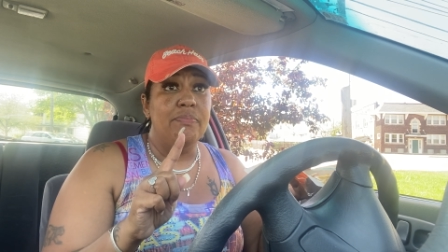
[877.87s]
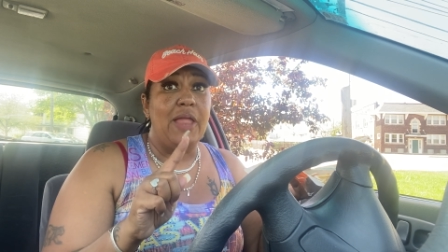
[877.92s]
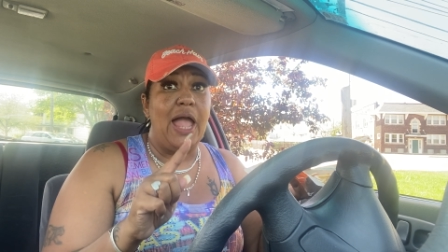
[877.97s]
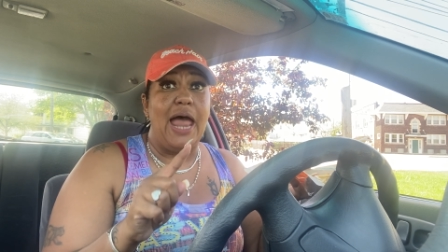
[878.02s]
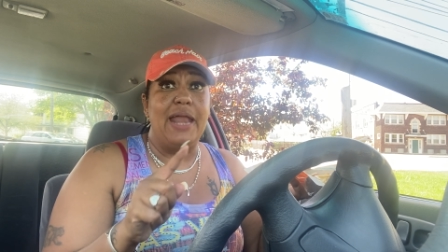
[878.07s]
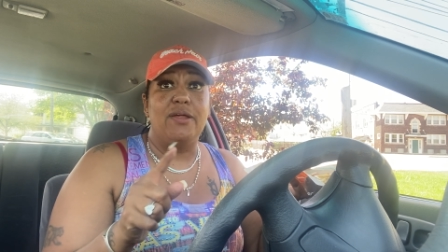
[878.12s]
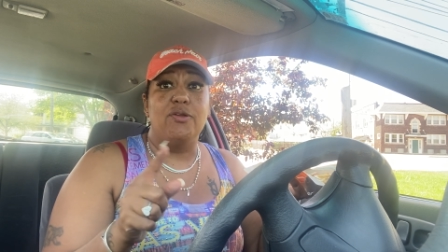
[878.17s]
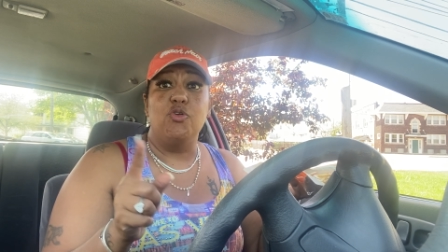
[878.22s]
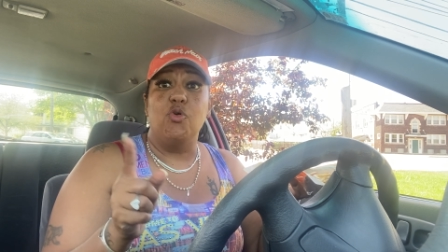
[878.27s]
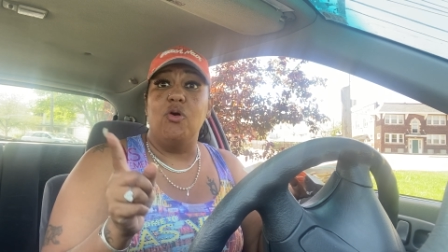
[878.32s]

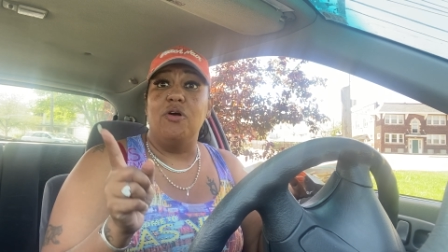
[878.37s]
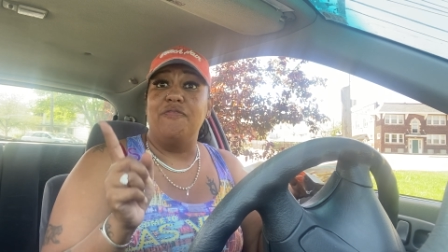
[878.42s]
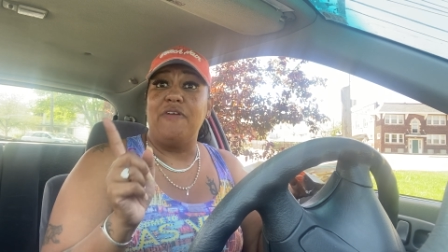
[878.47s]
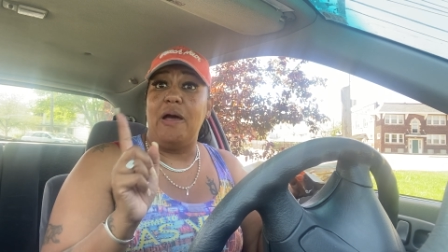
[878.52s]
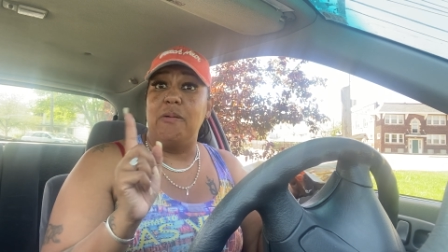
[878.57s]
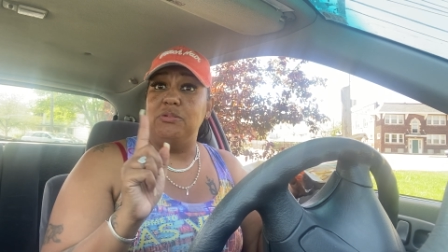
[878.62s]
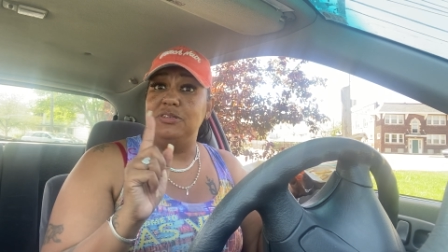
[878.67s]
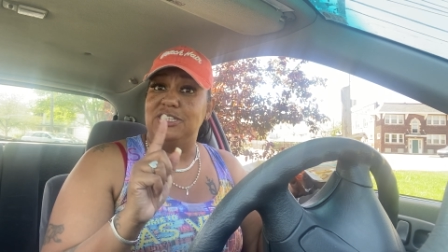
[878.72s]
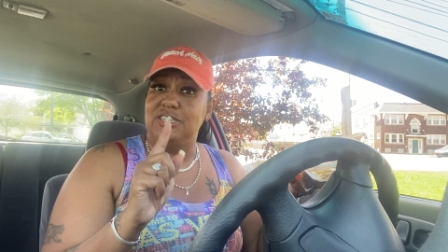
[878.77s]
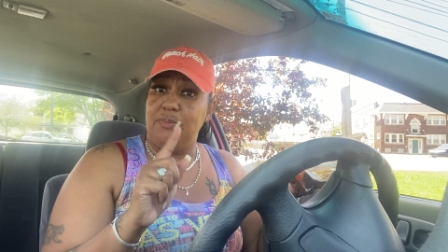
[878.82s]
I don't know if
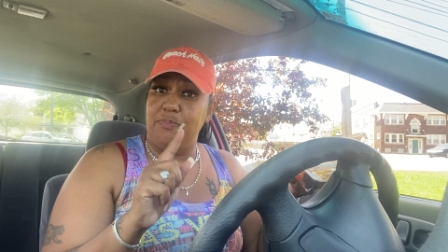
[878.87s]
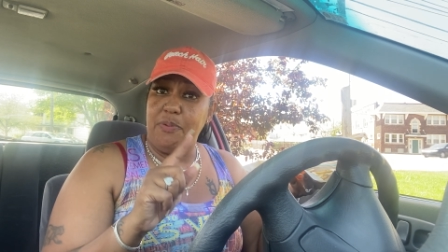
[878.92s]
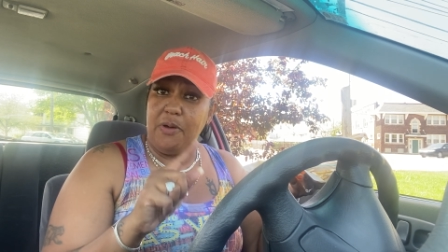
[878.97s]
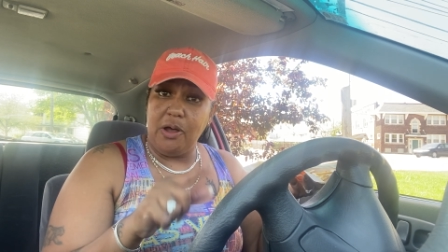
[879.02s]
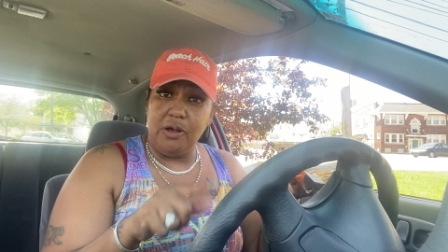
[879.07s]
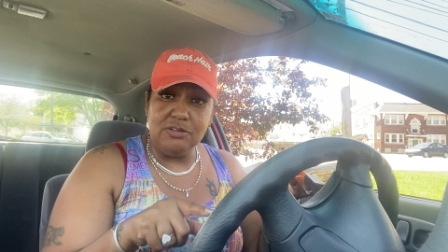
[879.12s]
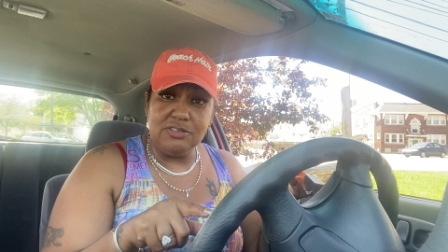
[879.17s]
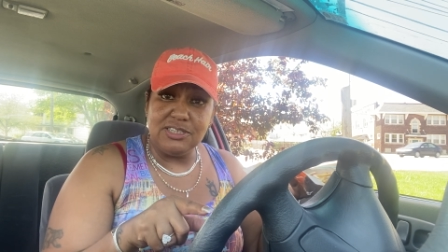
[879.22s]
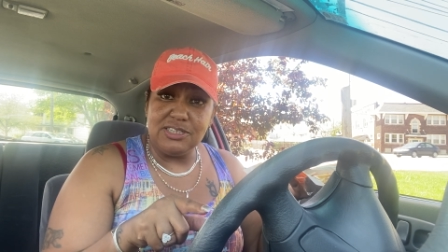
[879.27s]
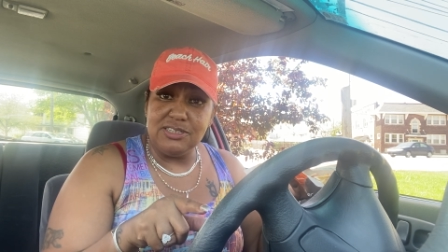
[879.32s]
I was
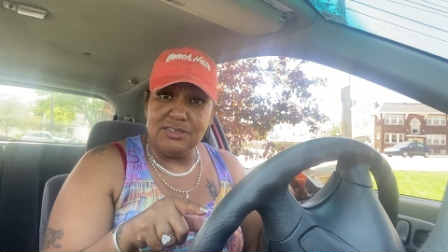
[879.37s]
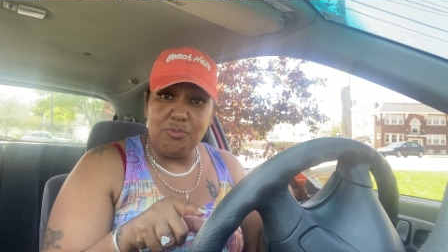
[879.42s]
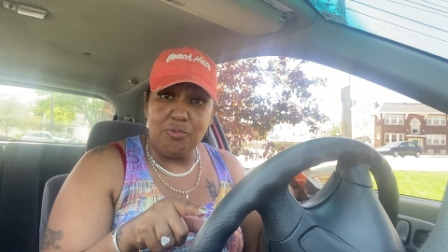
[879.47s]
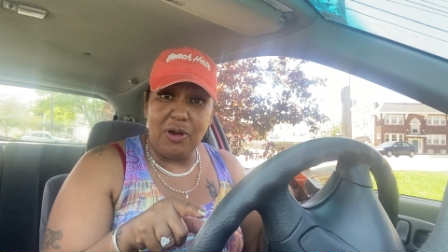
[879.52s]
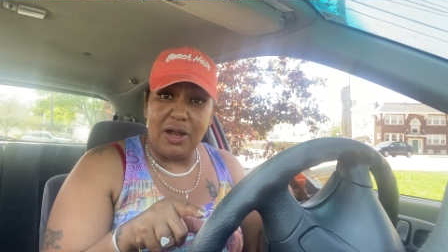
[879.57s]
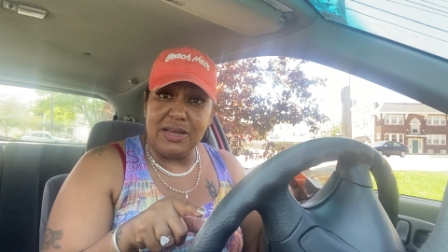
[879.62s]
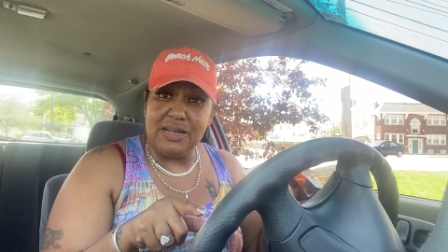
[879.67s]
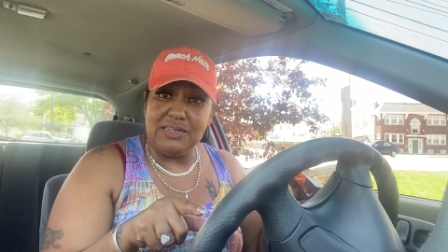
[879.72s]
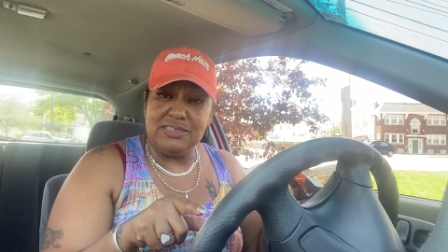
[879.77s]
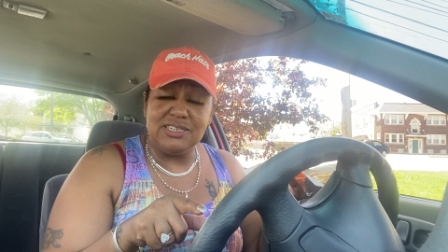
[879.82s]
supposed to
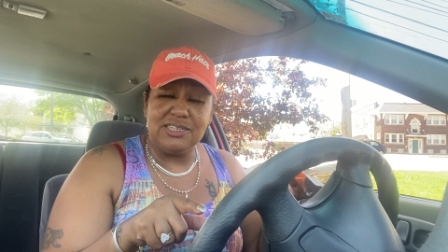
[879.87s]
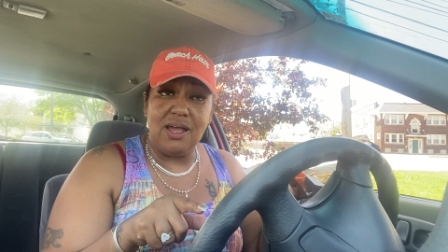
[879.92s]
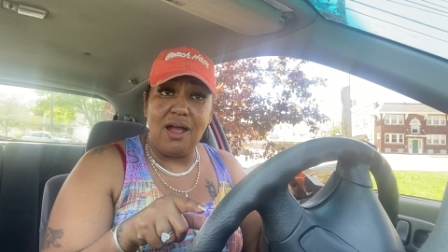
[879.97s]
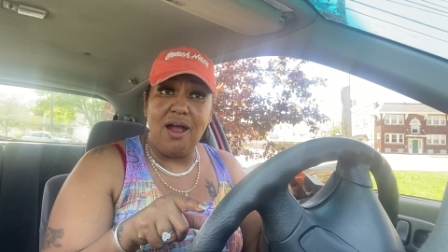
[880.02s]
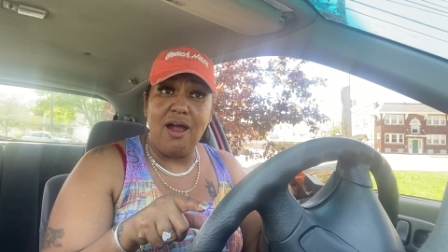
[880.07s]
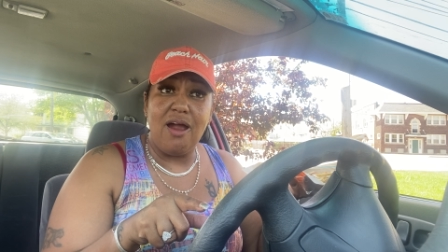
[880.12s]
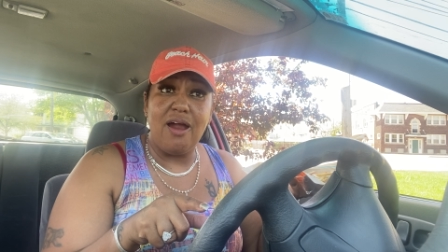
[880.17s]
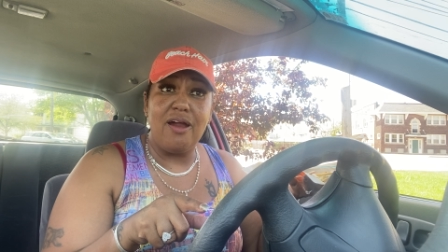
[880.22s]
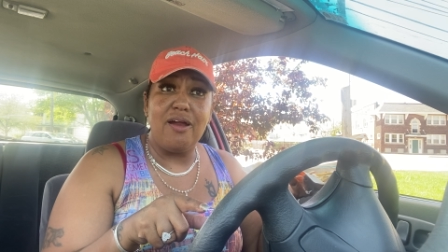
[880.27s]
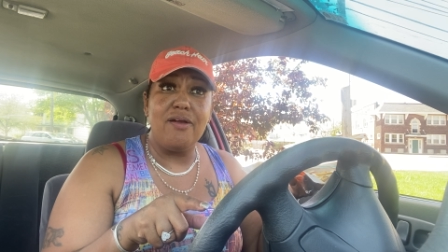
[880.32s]
run into
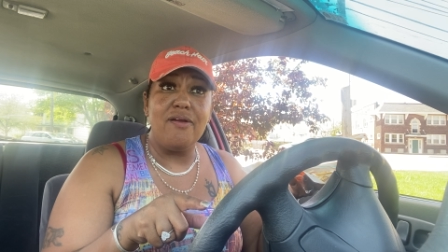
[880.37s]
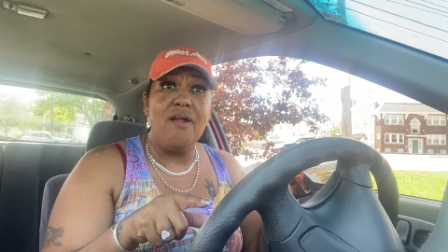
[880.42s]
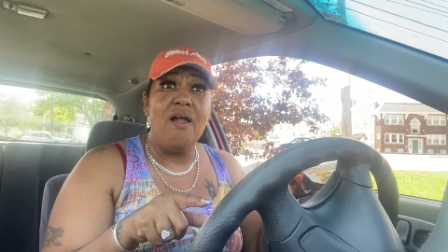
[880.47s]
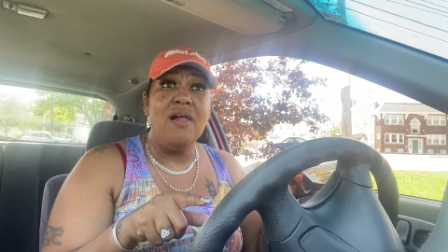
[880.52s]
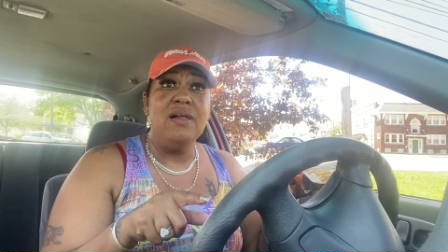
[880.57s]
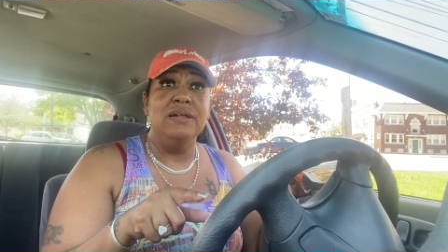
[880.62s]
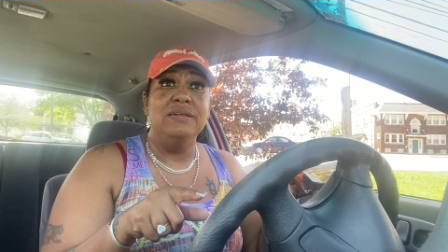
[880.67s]
her.